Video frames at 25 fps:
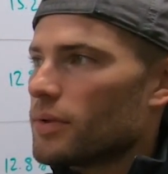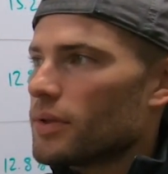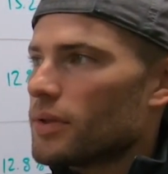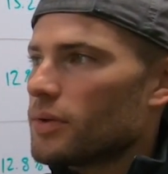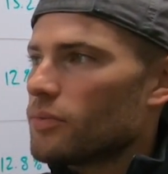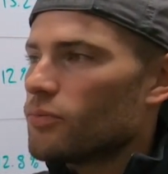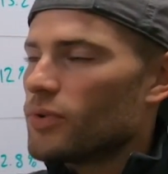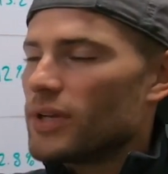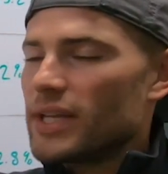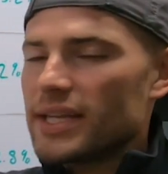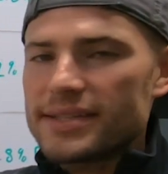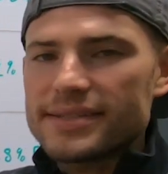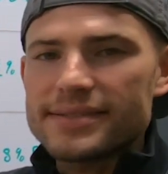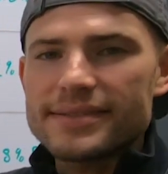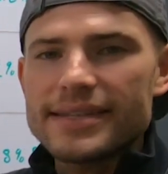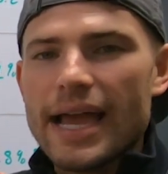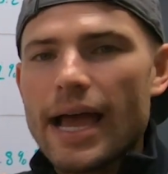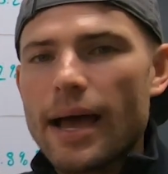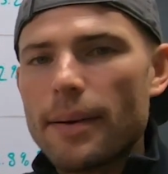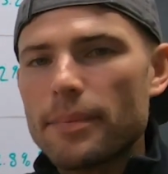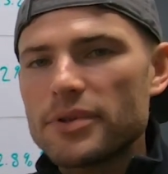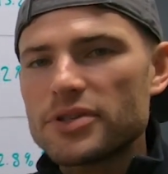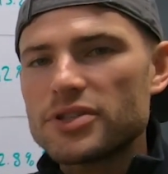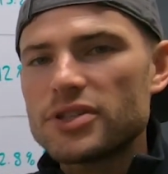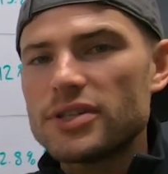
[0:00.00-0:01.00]

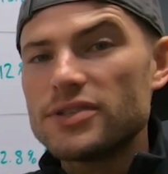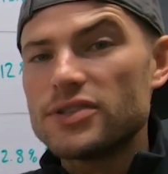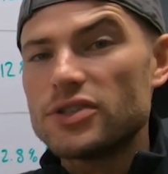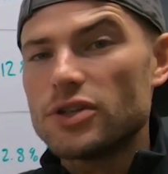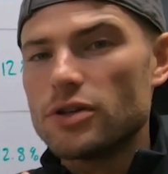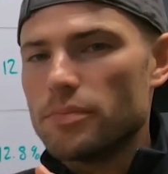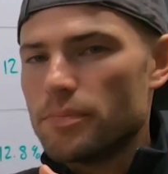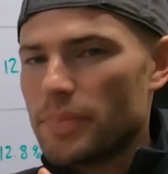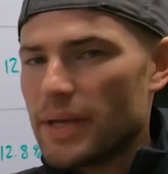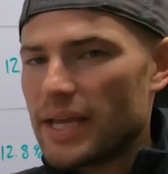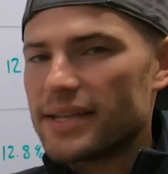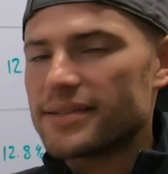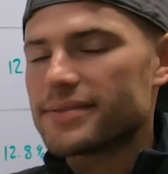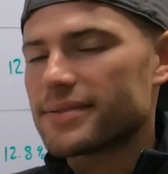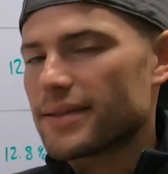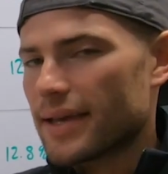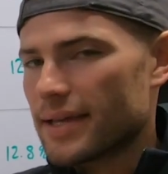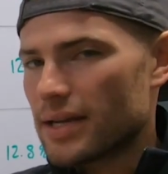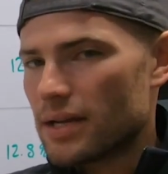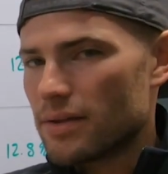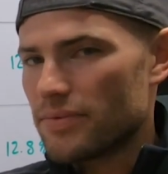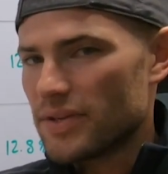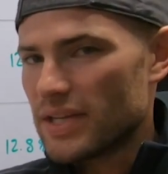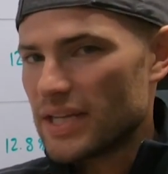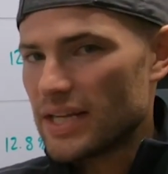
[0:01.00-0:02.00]
reestablishes your
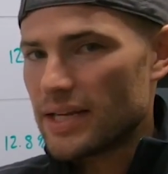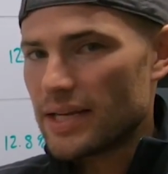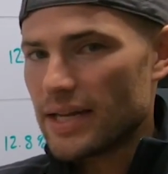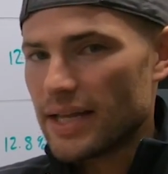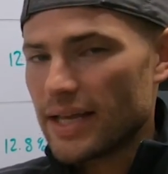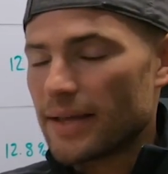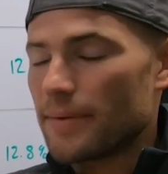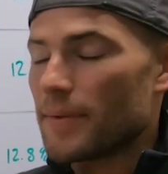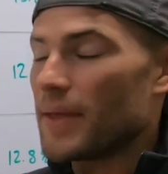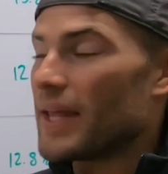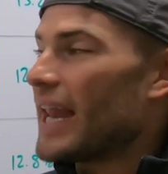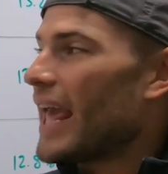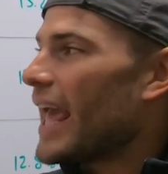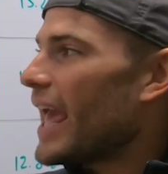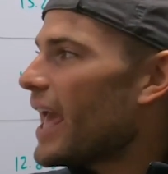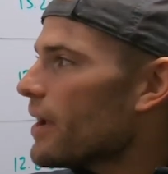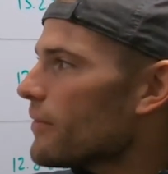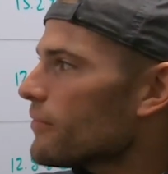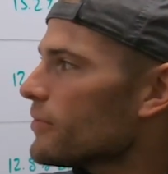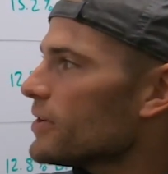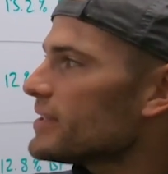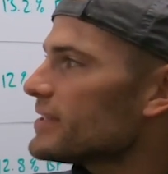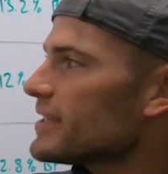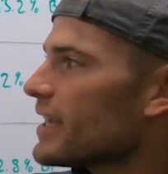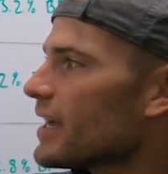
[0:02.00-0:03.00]
baseline of eating. And
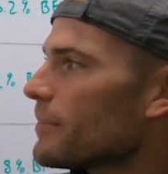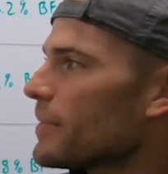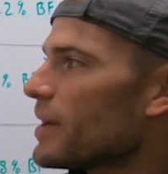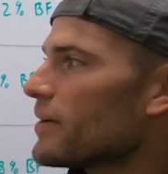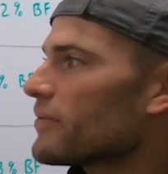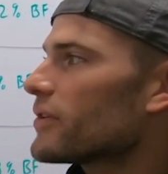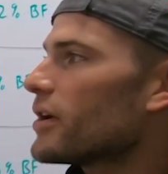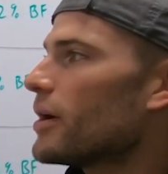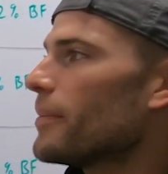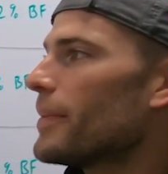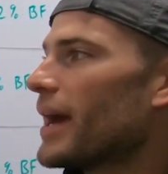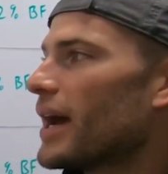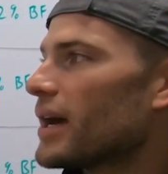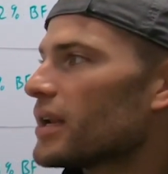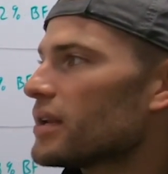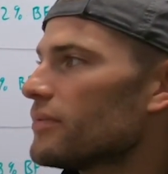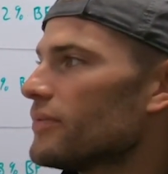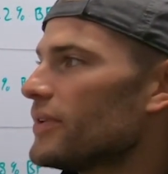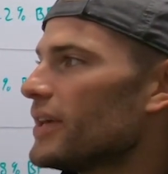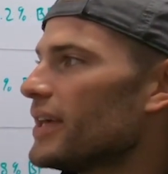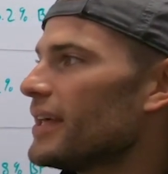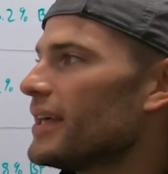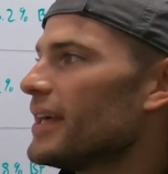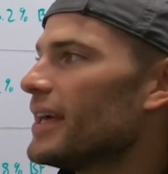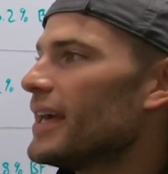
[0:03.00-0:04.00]
every time I've come out of
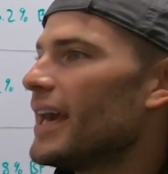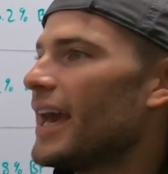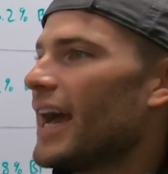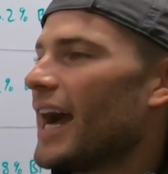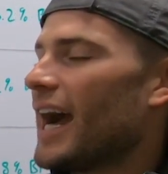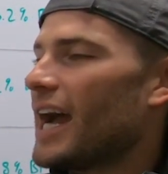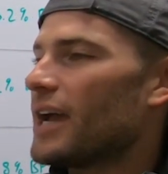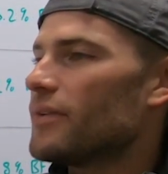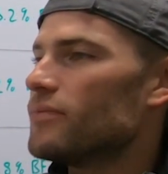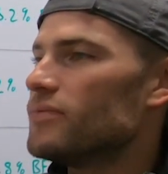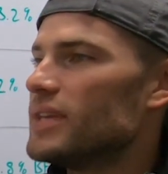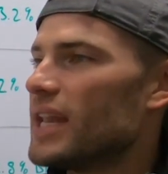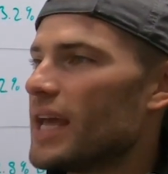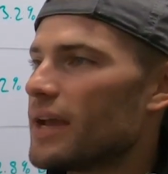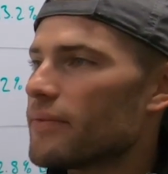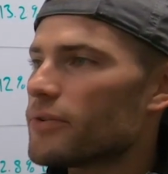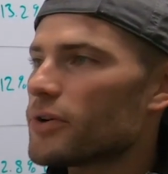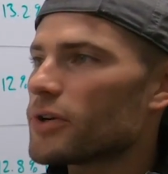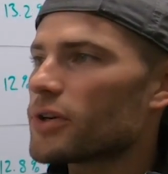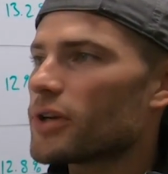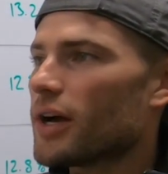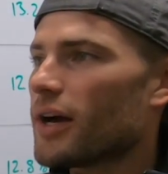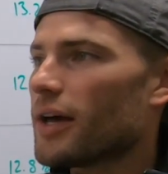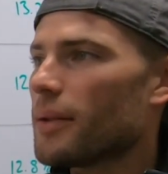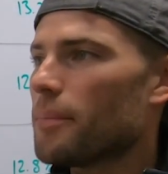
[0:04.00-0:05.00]
it, I've never
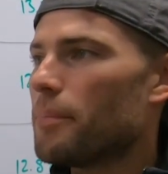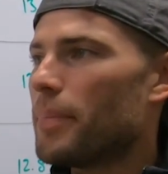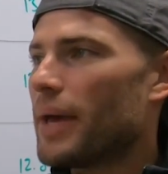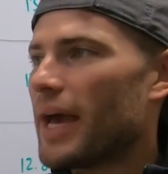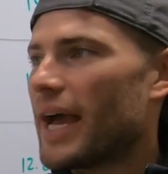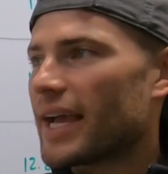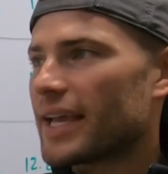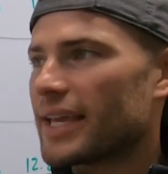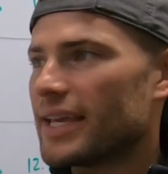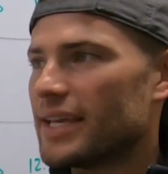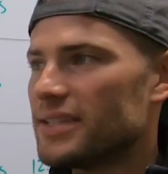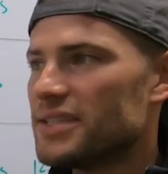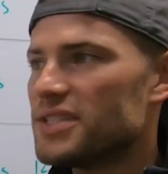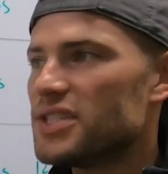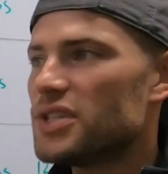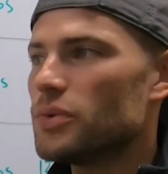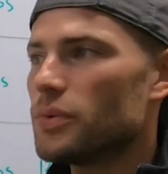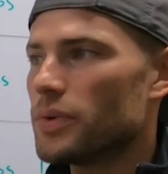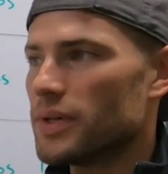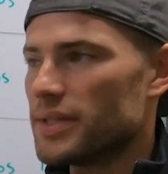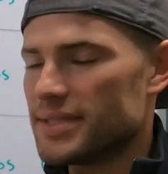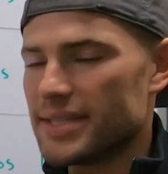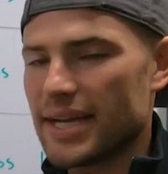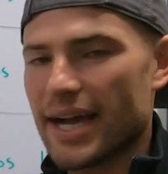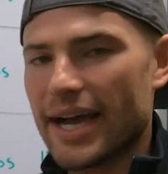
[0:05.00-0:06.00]
gone back
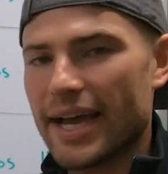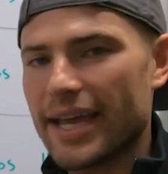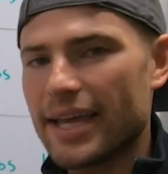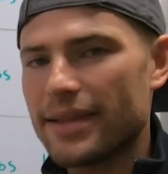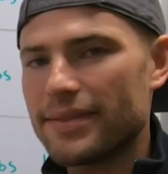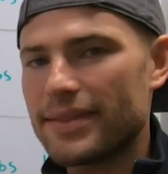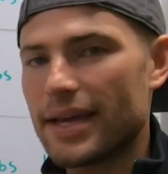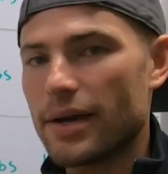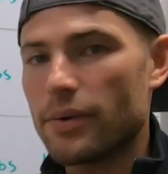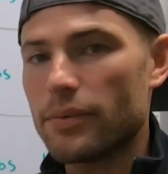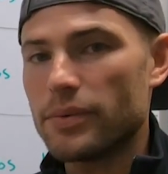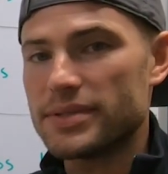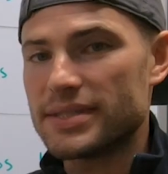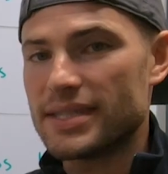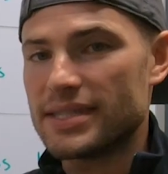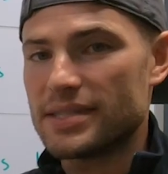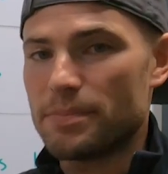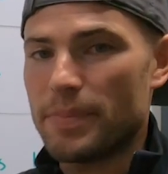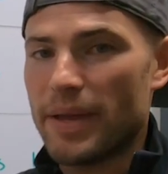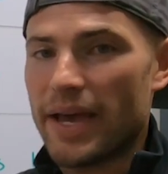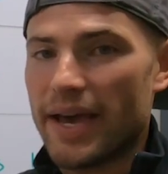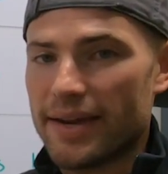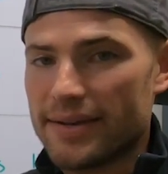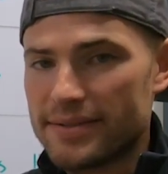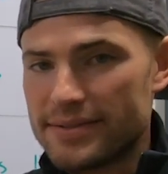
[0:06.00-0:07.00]
into a diet that was as
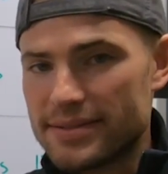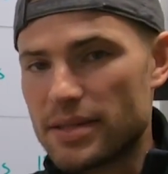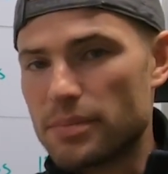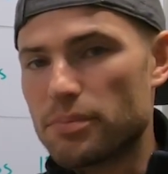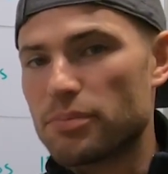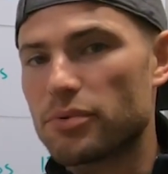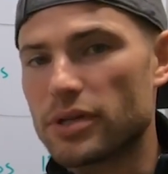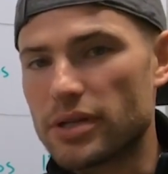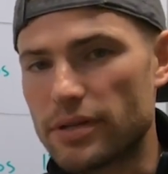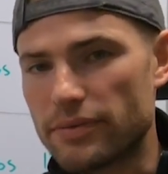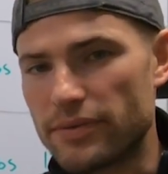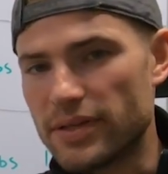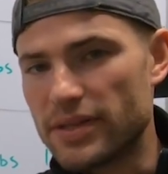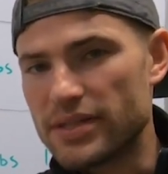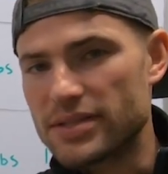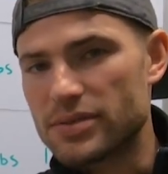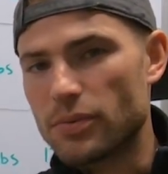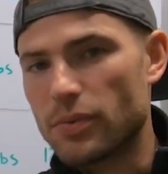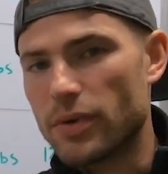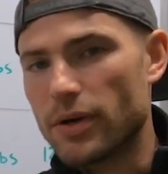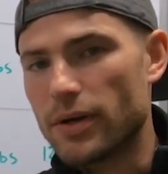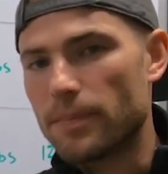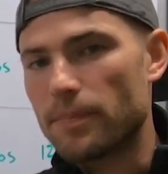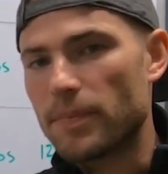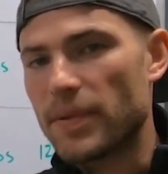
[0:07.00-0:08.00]
bad as the previous
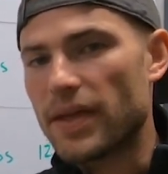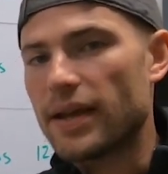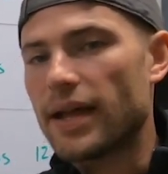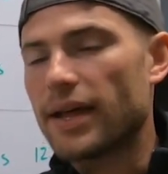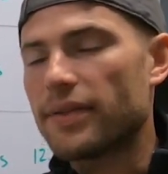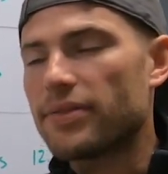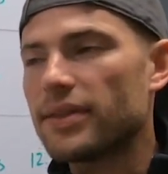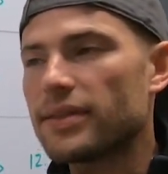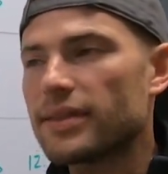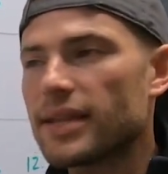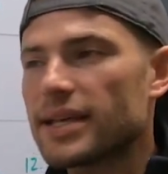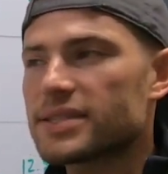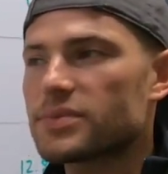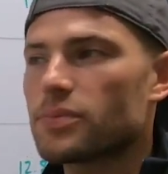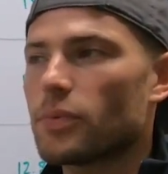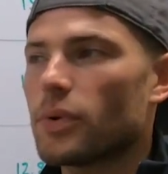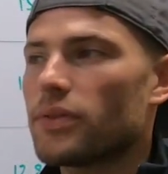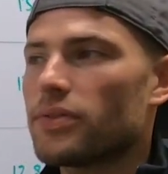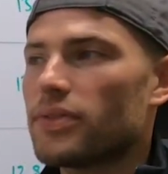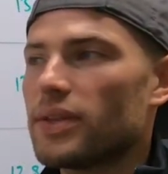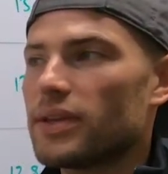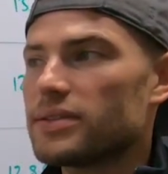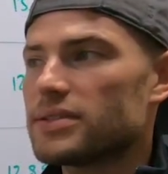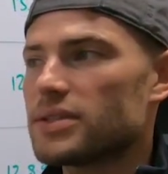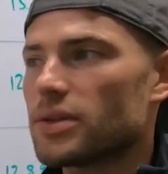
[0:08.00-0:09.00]
one. And I think that's
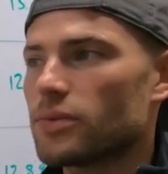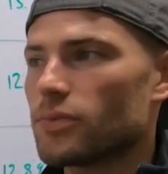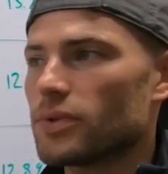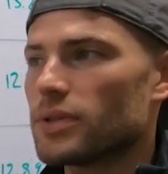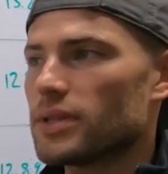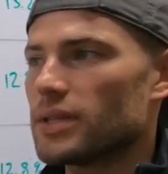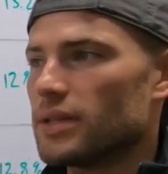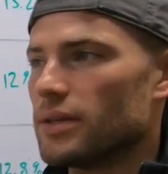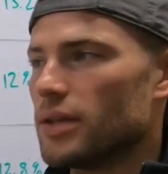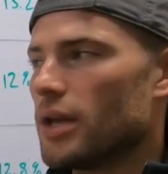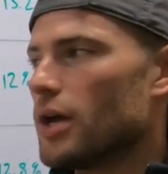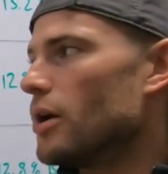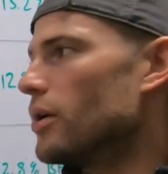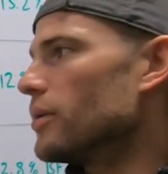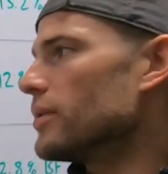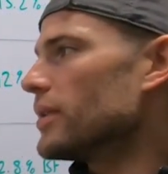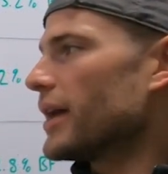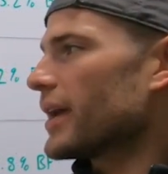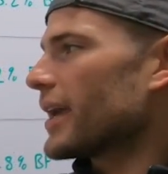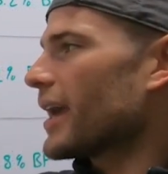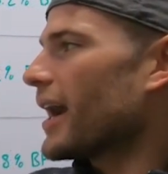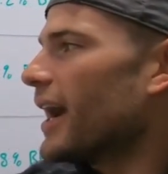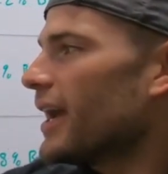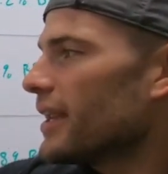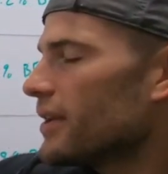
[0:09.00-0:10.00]
one thing to really note.
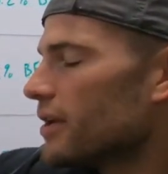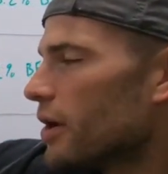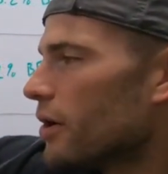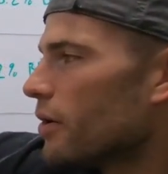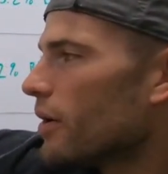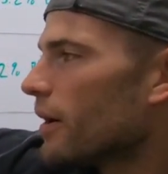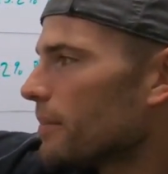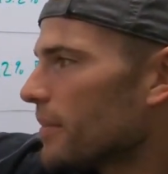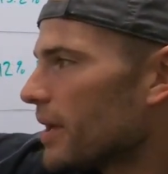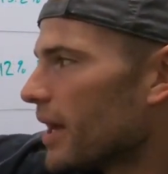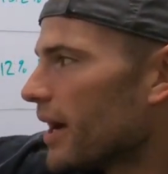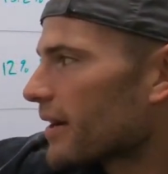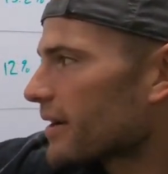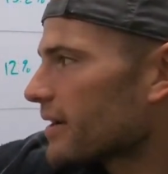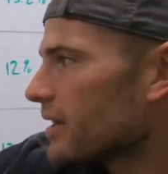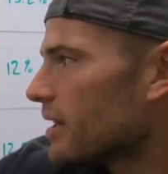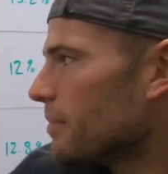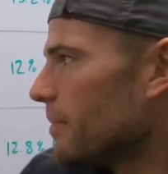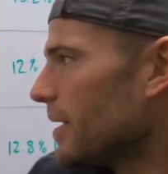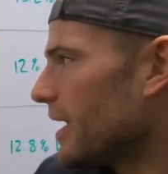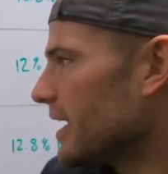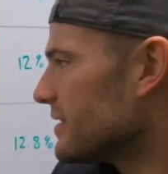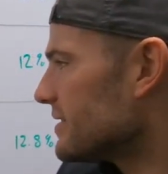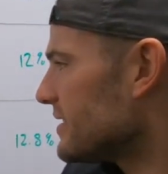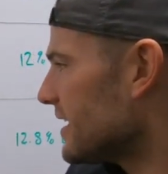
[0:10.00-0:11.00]
Like, I know I'm not going to
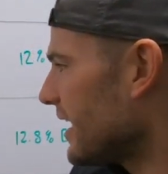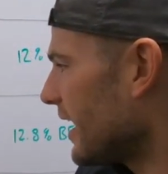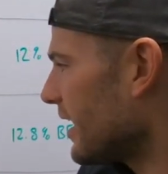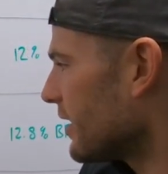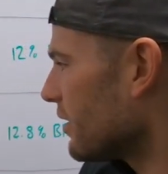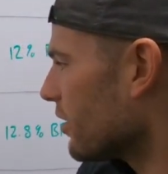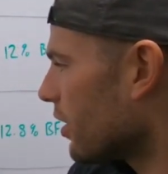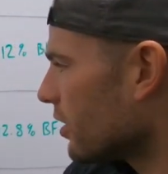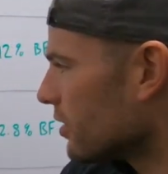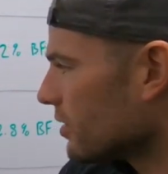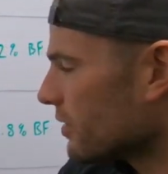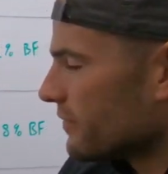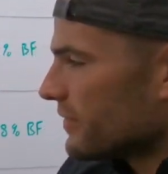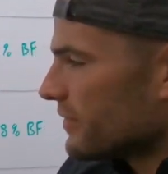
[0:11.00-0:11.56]
maintain all